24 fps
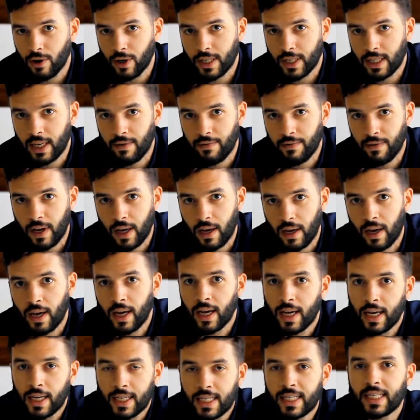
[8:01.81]
CV.
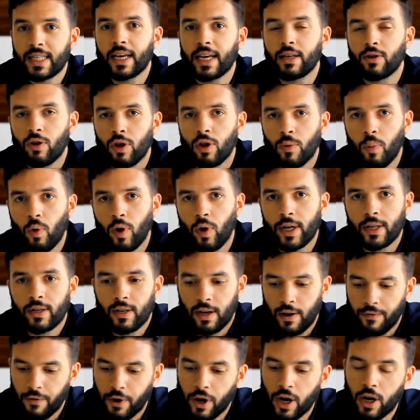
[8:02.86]
Stick to the point.
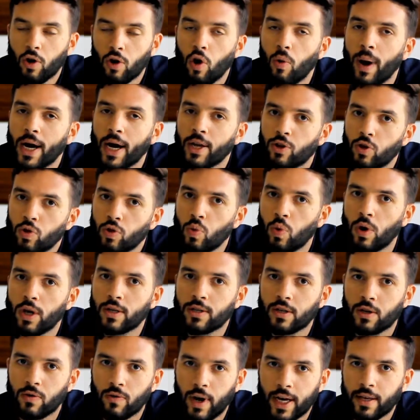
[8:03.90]
If you're going to go by 2 words
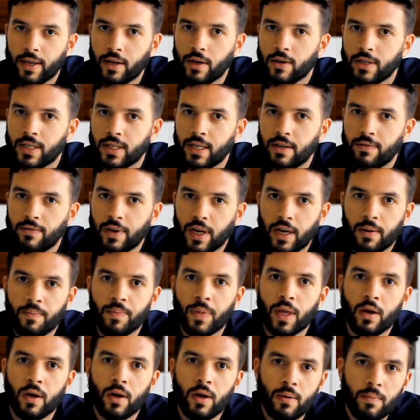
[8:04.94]
and write in your CV,
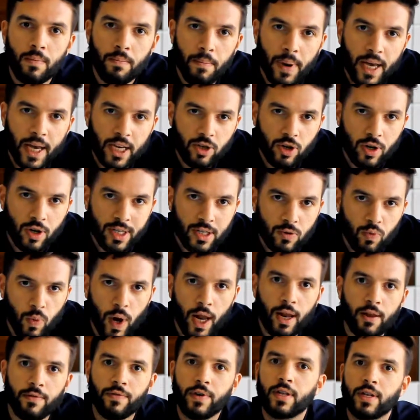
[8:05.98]
make sure it's
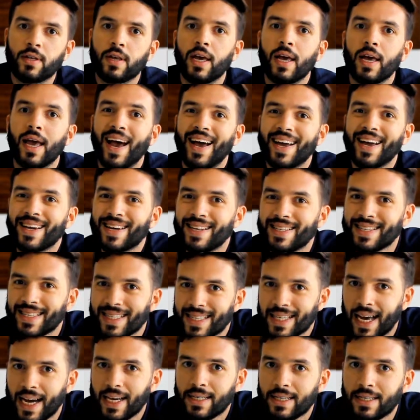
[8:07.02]
relevant and
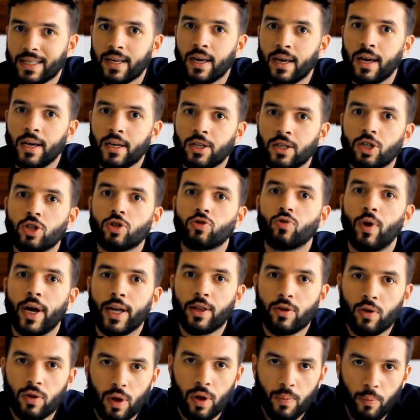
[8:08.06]
concise, straight
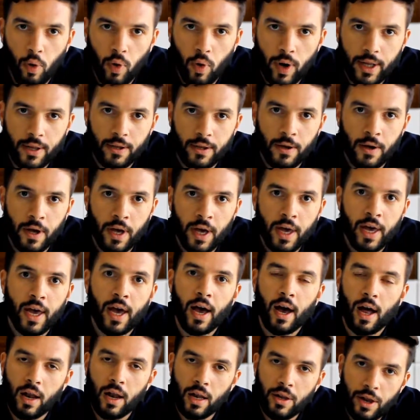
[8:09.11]
to the point.
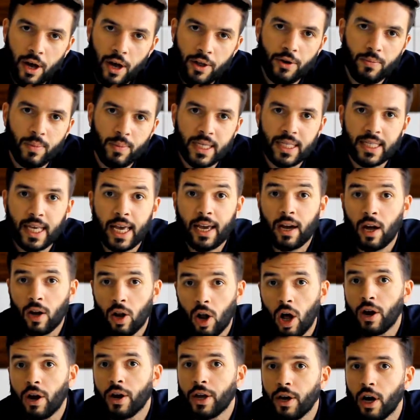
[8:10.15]
Another mistake a
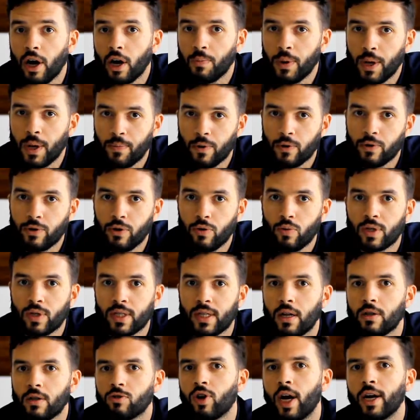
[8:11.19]
lot of young people do is
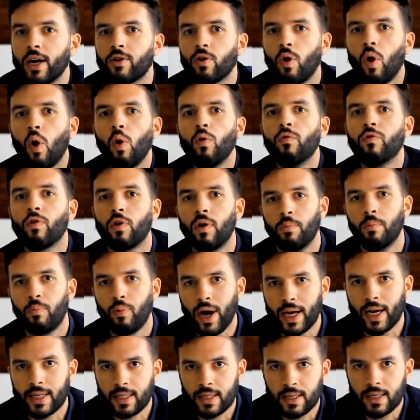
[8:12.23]
they'll try to
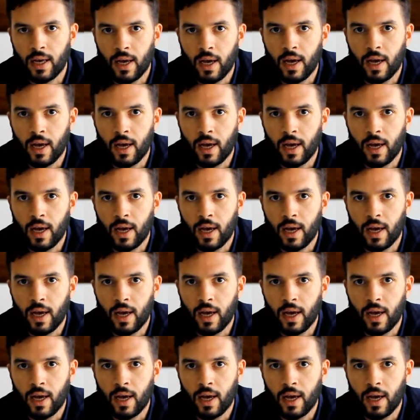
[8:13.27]
over-impress